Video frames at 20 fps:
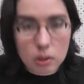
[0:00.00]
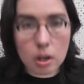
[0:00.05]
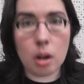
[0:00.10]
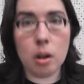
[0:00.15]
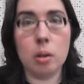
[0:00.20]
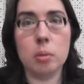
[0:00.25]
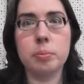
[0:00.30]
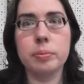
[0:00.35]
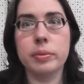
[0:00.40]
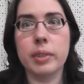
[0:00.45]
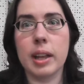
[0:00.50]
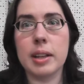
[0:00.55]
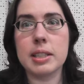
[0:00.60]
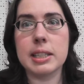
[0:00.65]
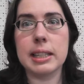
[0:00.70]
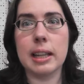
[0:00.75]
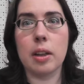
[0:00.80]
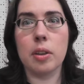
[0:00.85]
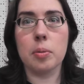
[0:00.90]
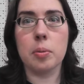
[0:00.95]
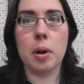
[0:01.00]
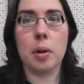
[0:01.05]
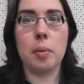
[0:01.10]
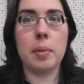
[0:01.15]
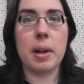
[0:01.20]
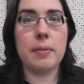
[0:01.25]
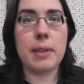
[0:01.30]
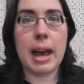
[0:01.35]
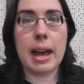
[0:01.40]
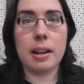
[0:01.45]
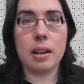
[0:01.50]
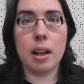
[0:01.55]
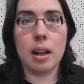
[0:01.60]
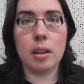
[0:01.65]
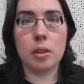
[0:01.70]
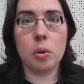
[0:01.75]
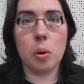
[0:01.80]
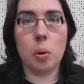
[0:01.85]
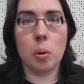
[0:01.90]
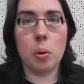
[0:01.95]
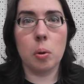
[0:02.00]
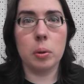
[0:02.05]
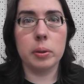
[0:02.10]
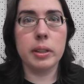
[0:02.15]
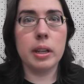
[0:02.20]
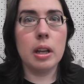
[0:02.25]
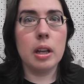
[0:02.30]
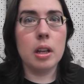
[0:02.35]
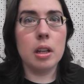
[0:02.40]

Oh, that's the other problem. I've had a head cold.